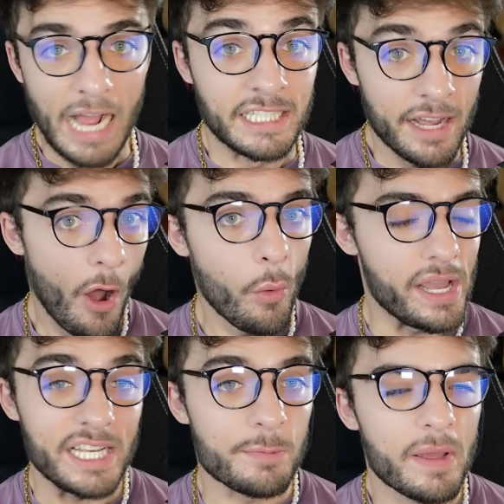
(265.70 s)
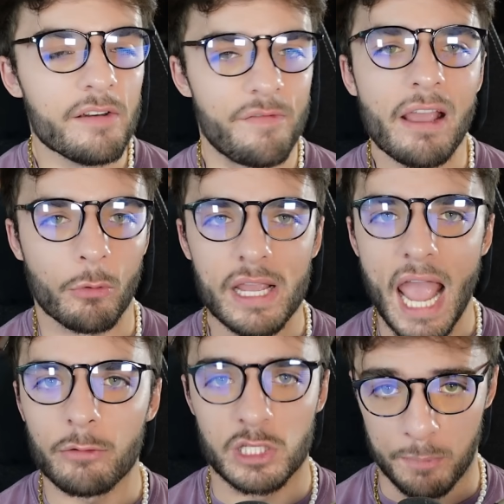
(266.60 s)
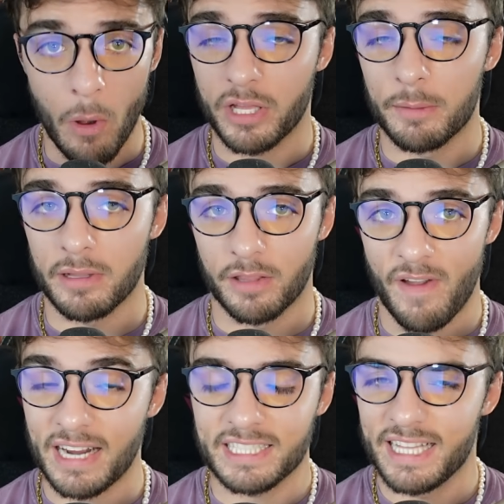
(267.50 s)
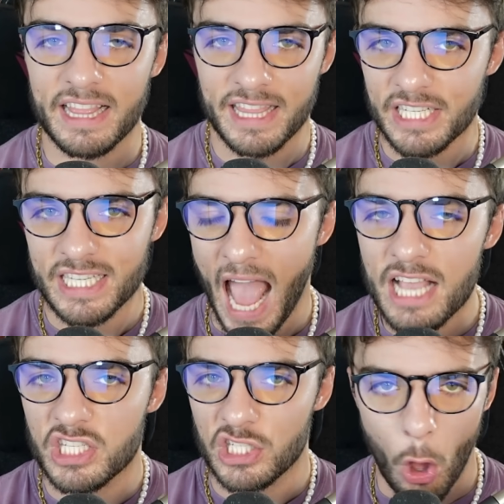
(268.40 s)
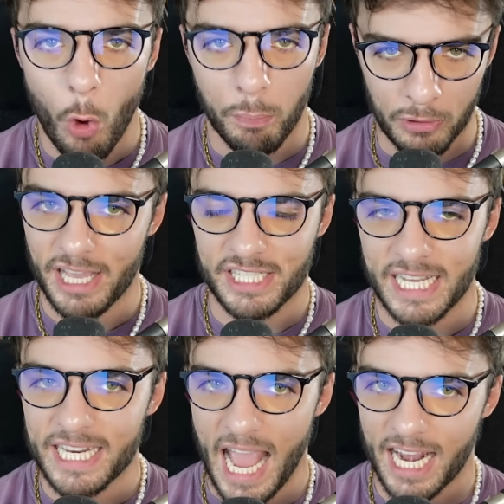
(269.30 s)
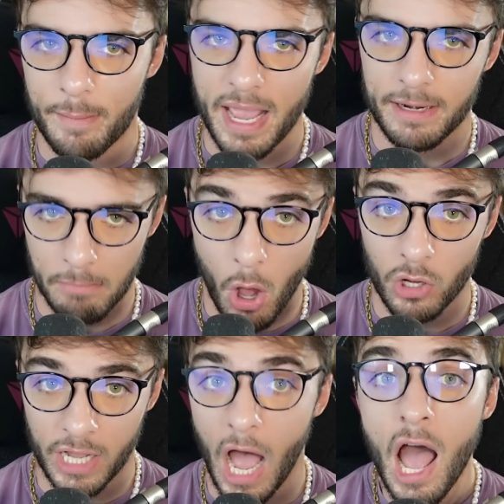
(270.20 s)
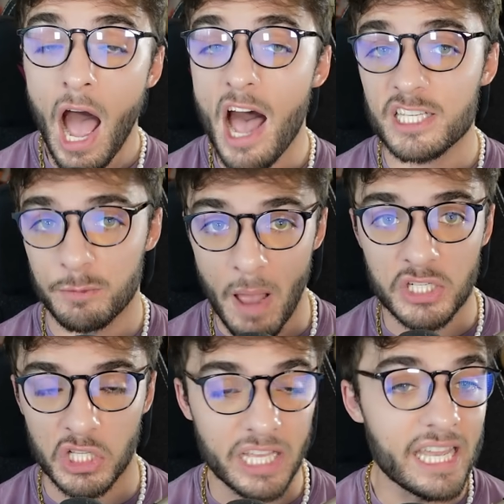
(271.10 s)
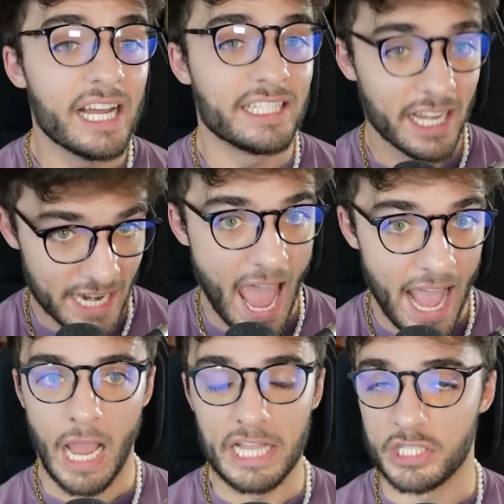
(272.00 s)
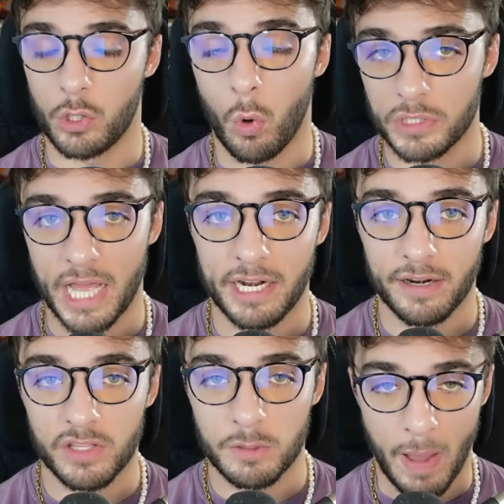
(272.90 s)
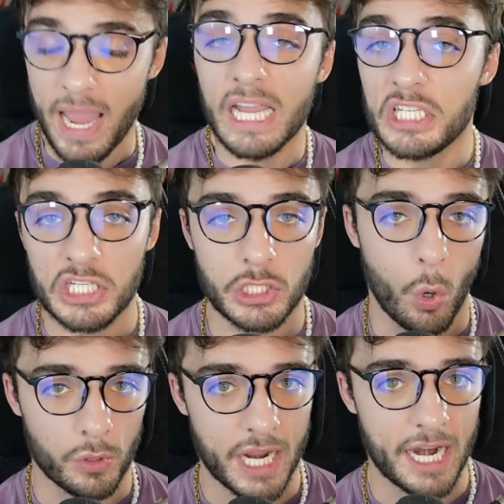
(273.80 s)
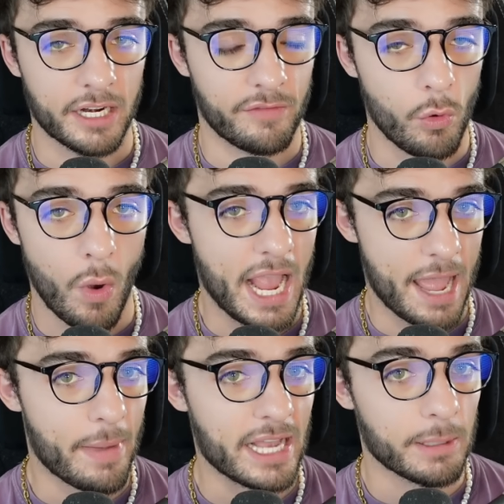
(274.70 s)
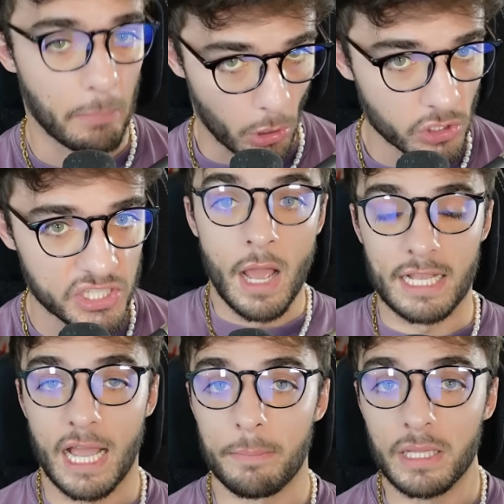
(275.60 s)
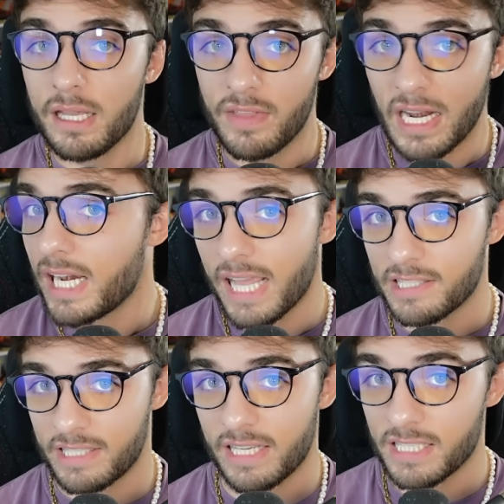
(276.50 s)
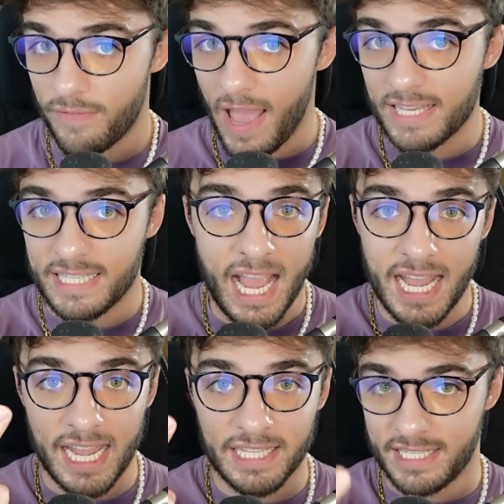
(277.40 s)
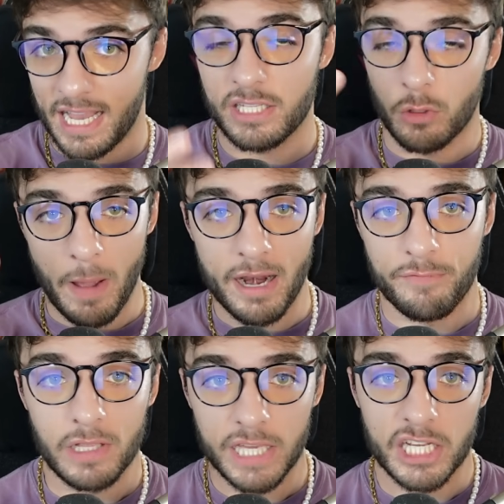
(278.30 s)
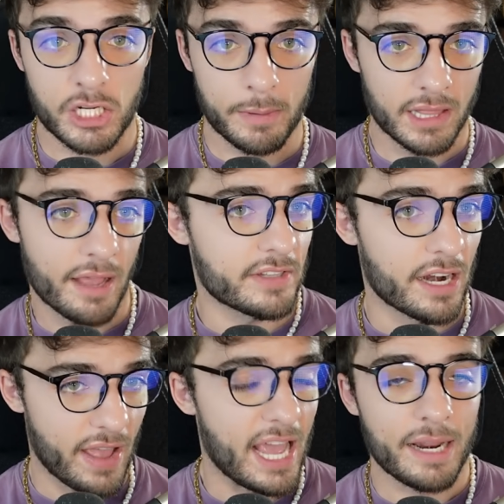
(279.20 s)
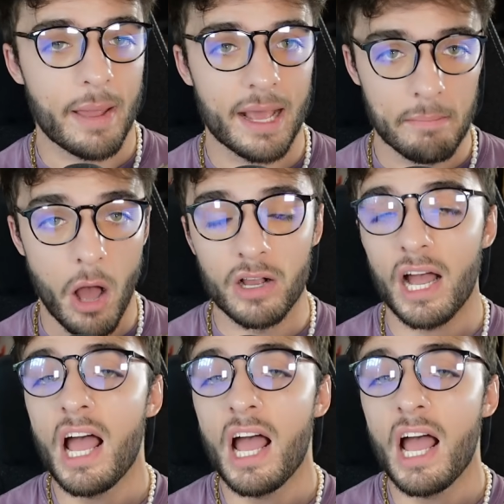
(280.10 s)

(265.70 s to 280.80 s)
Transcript: And I've always been very outspoken about the fact that this has no place in anime and manga, especially today. It's a core tenet of this page, it's a core tenet of who I am as a person, as I believe that any instances of essay, incest, or pedophilia should be left out of anime and manga